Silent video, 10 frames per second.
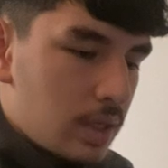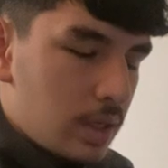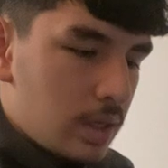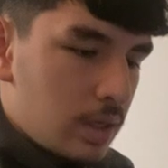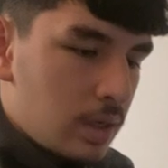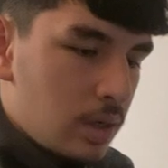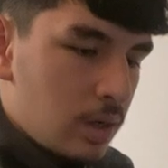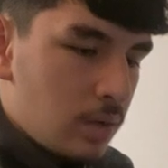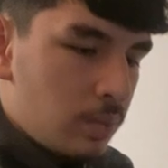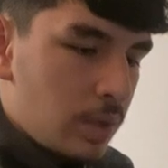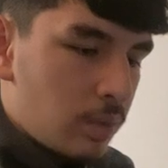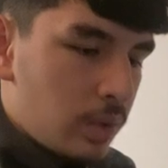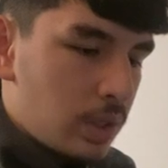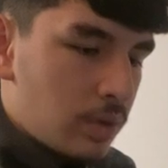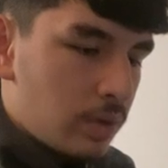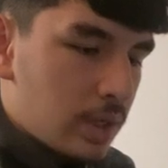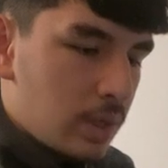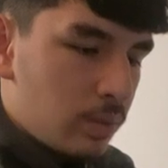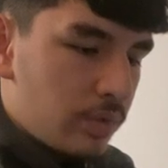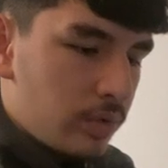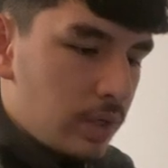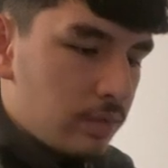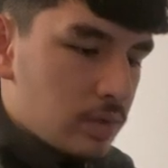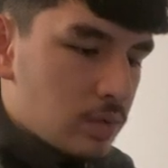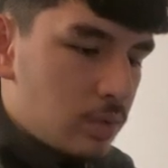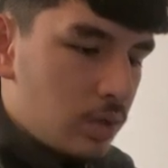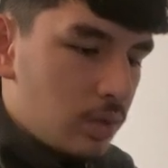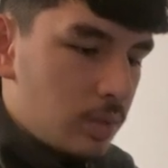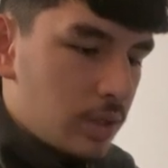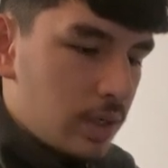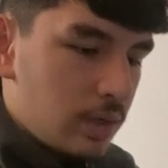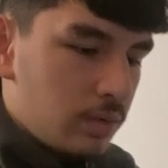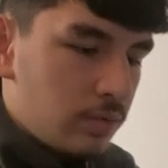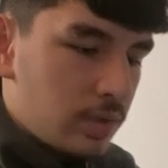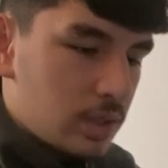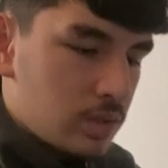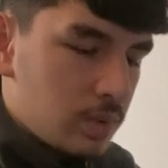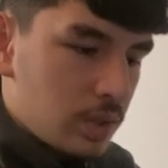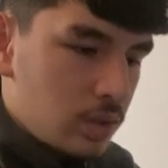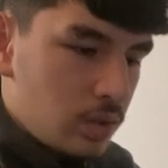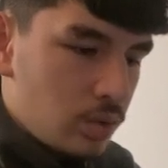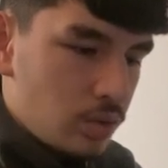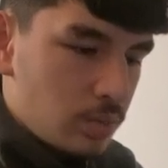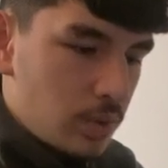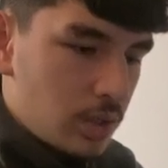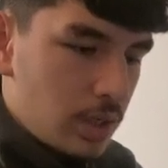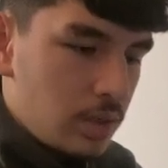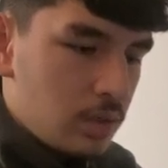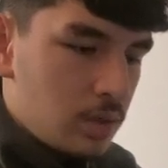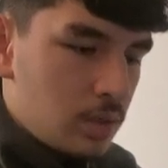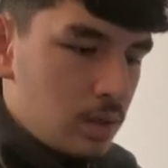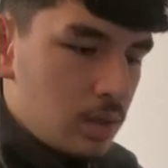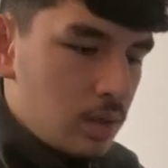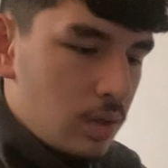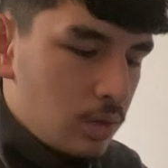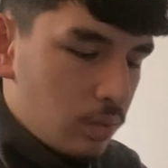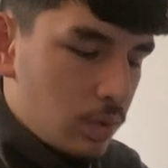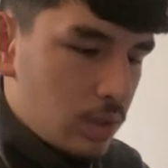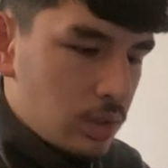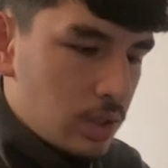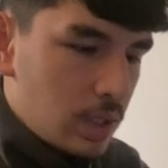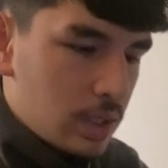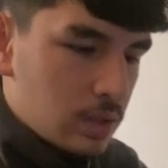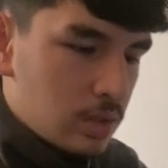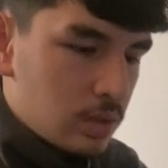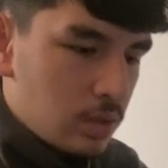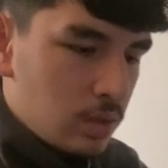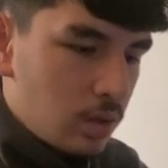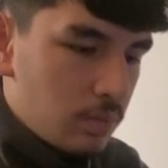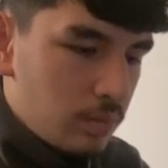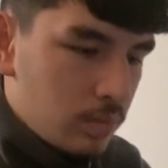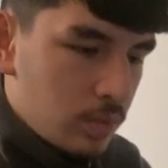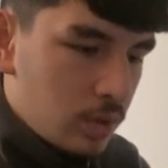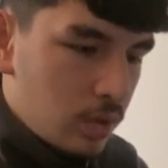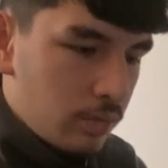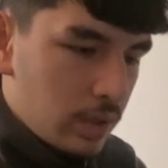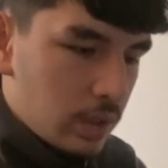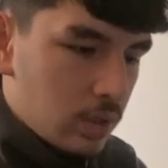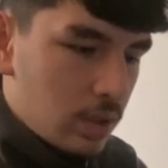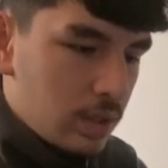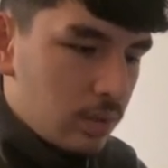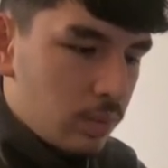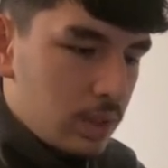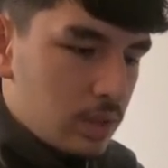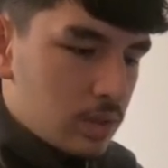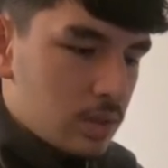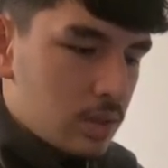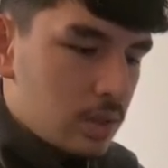then a bit weaker again with an even smaller body, for them to be a huge body which has not really got any wicks.